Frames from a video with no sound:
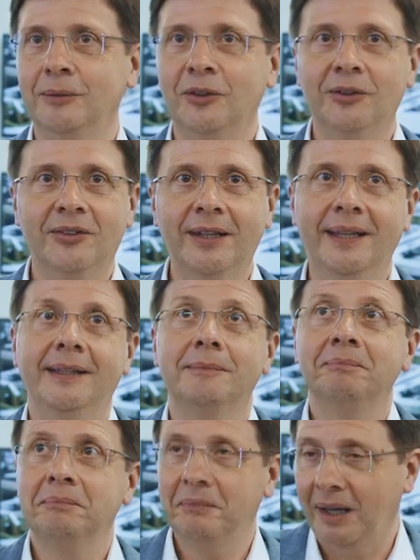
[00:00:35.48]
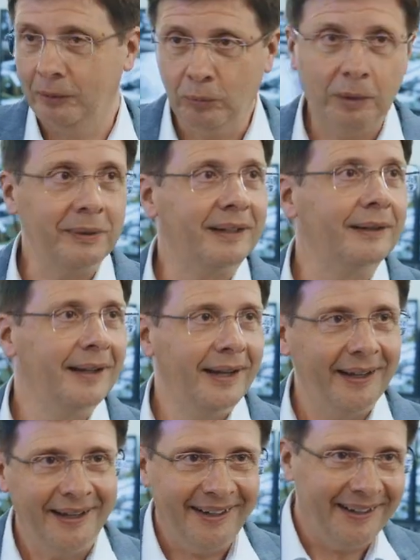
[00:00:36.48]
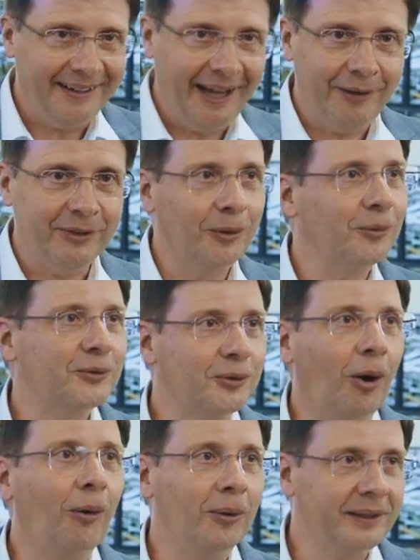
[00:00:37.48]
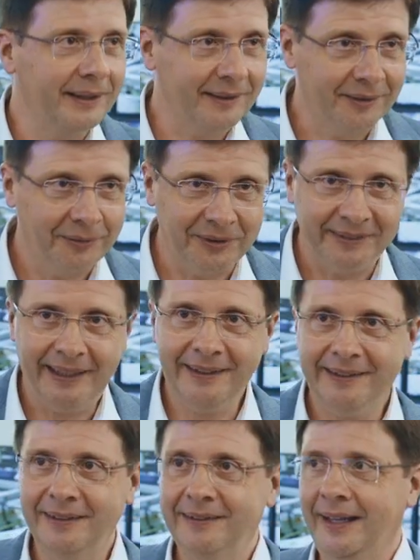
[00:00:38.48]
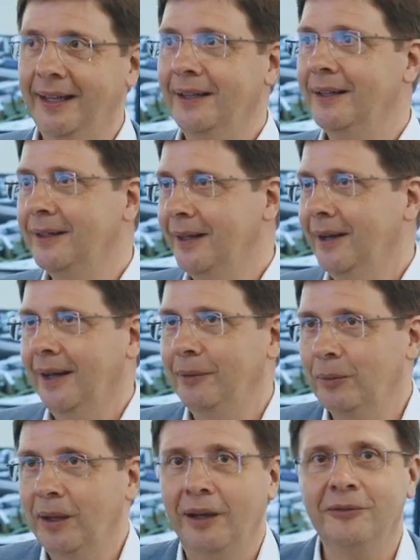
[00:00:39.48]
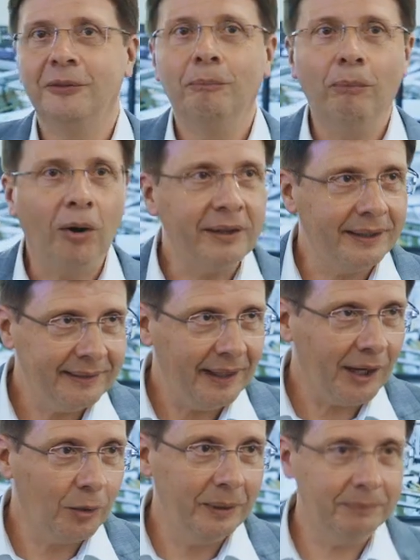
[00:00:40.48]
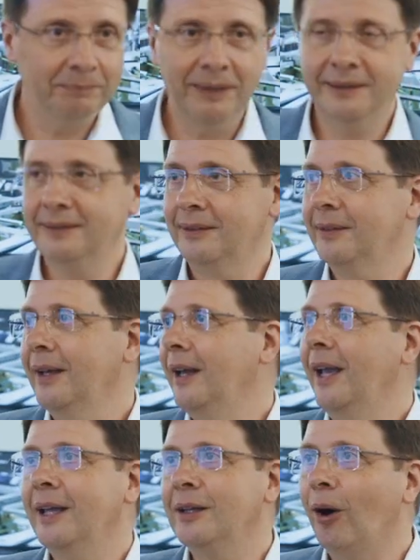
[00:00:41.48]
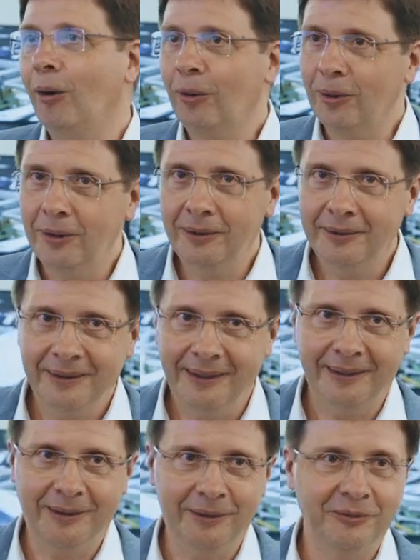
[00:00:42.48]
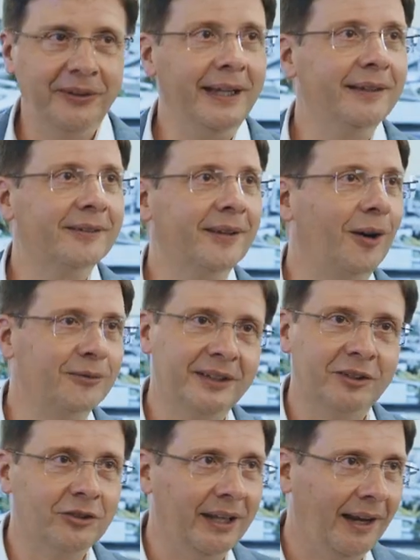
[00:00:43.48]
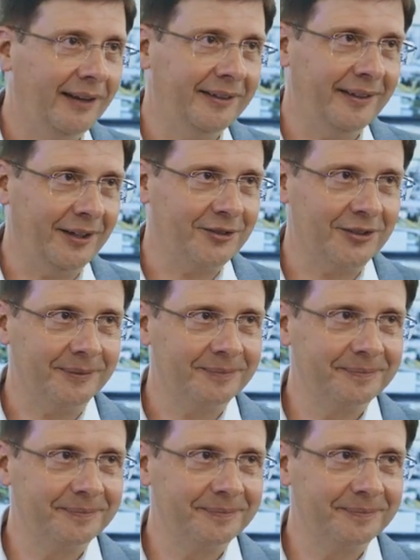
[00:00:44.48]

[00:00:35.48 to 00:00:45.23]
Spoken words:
you see, and we will have a look to all these facilities here. We have modern equipment in all fields of digitalization.